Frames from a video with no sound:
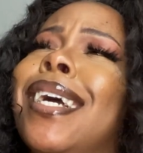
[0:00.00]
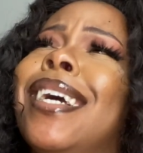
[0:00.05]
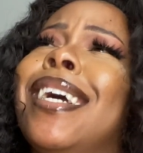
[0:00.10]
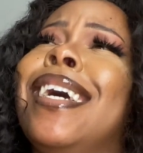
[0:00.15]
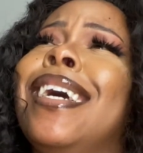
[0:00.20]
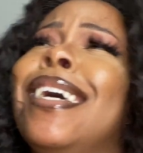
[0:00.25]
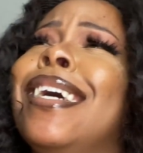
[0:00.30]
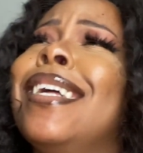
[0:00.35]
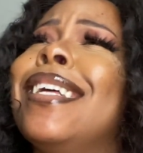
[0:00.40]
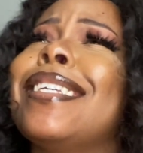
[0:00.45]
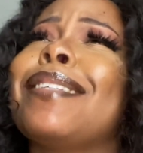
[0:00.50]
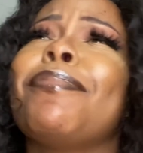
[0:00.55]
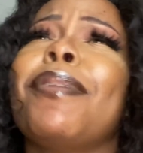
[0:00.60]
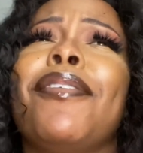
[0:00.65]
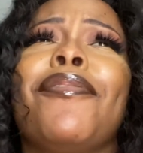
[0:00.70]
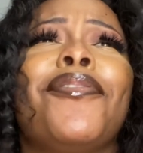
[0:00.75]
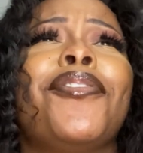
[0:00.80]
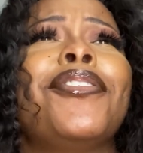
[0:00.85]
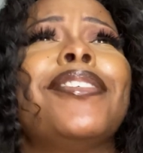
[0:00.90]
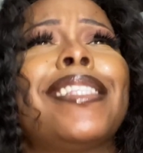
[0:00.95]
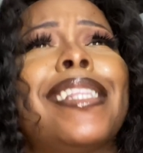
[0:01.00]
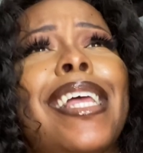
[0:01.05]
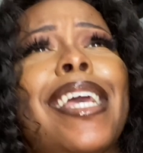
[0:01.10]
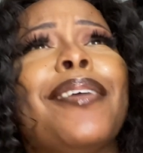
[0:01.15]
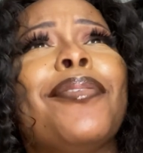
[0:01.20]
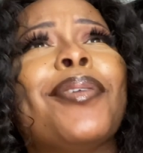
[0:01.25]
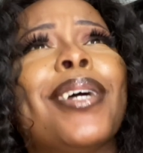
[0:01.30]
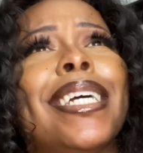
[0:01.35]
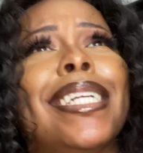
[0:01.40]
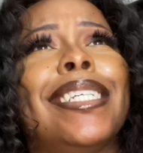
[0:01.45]
it's my first
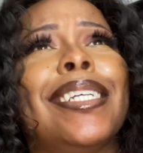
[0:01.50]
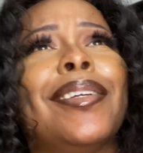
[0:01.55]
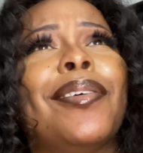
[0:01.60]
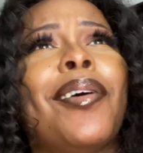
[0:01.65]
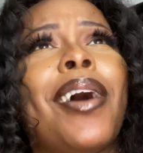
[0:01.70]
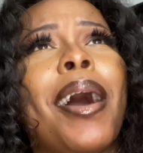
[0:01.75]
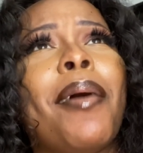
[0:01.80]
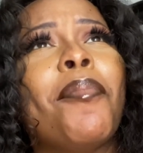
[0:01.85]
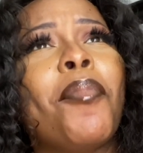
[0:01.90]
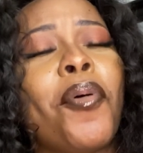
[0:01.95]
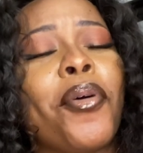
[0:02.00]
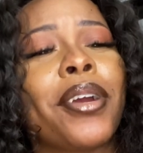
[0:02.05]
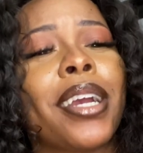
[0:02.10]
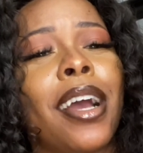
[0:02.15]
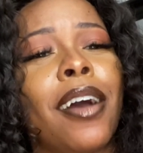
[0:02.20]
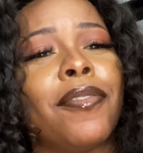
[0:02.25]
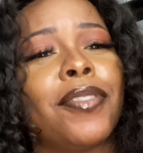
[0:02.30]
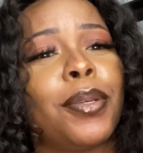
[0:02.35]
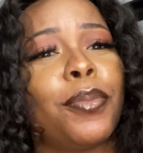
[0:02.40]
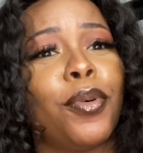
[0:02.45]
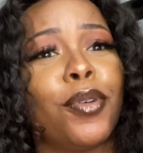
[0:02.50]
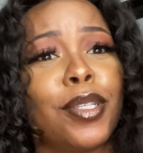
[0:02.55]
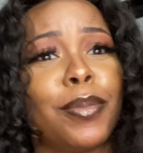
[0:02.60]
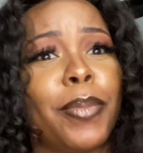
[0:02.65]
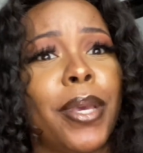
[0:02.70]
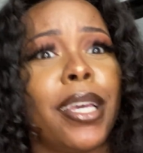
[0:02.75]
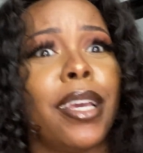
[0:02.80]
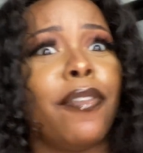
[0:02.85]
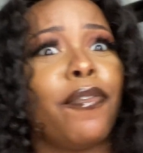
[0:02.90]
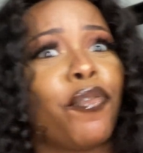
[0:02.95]
language, you know? I'm more comfortable
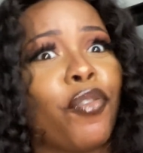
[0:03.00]
speaking